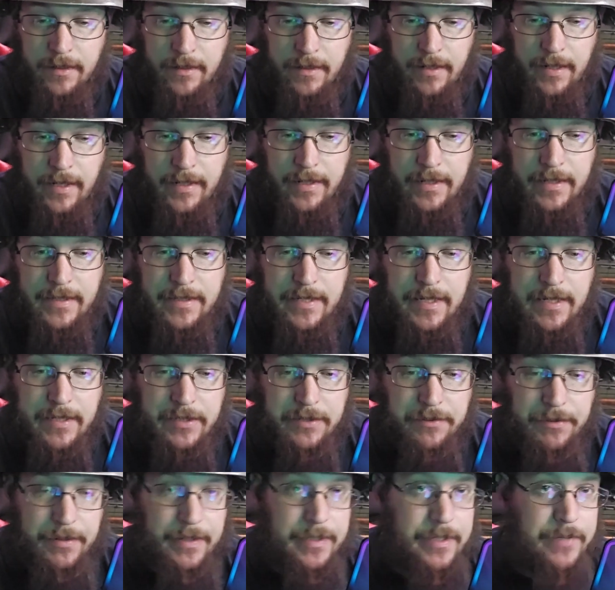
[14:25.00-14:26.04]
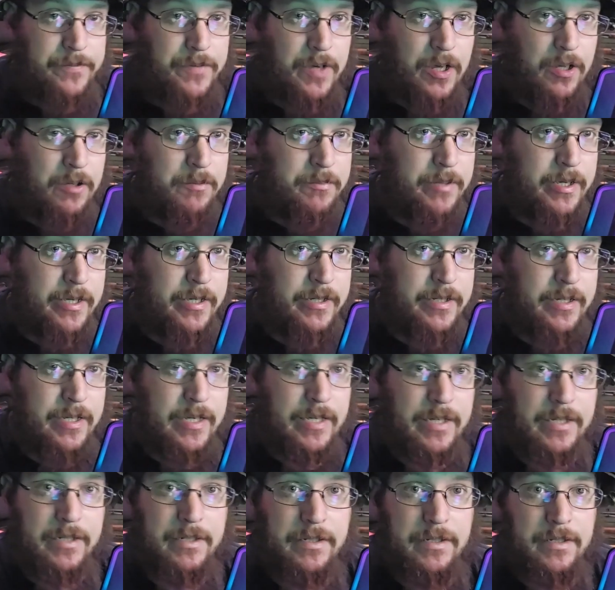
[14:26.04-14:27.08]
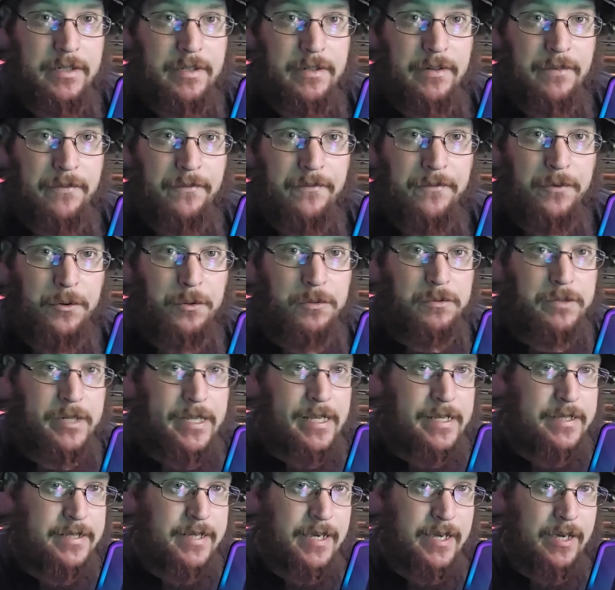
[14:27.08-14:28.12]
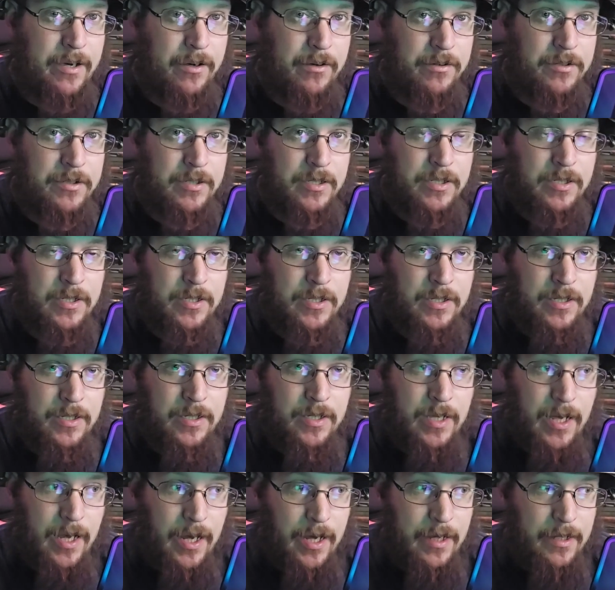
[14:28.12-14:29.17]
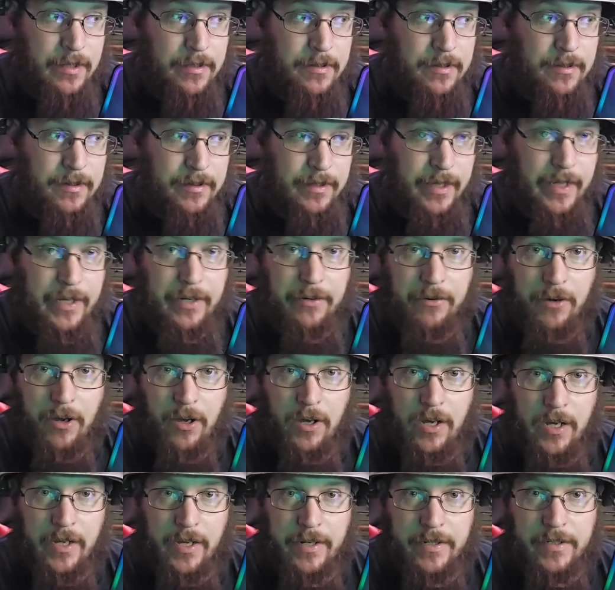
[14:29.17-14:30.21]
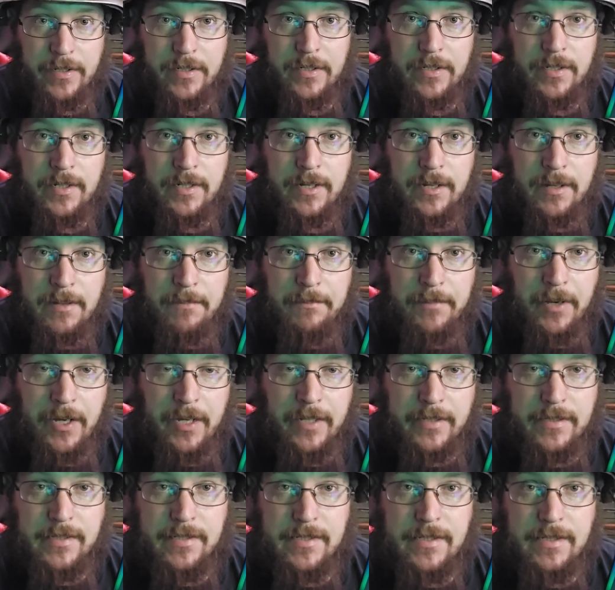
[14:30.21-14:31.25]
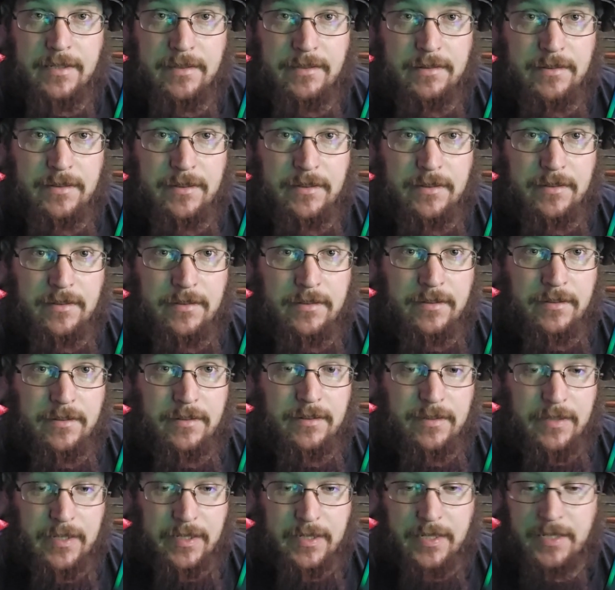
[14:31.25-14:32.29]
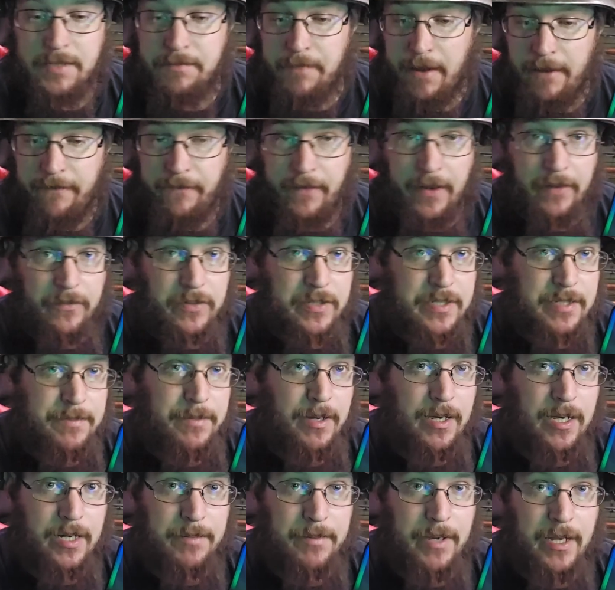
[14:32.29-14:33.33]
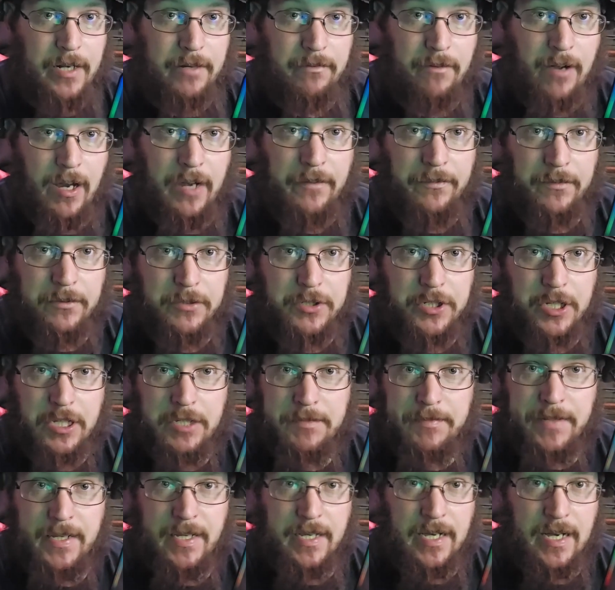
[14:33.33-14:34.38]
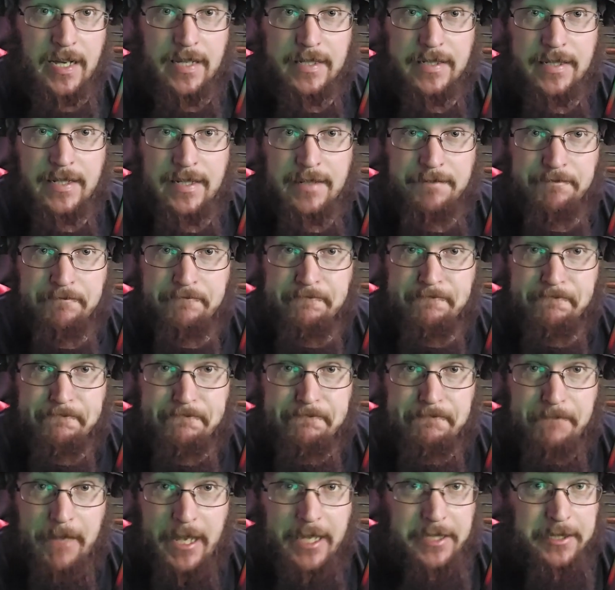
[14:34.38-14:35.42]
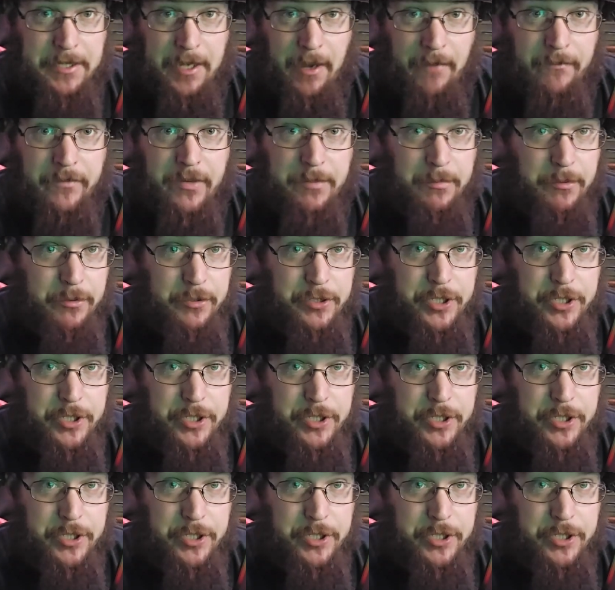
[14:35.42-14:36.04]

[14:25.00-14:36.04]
its history and development in full detail later on. But this is my favorite semi-automatic rifle just because it's comfortable to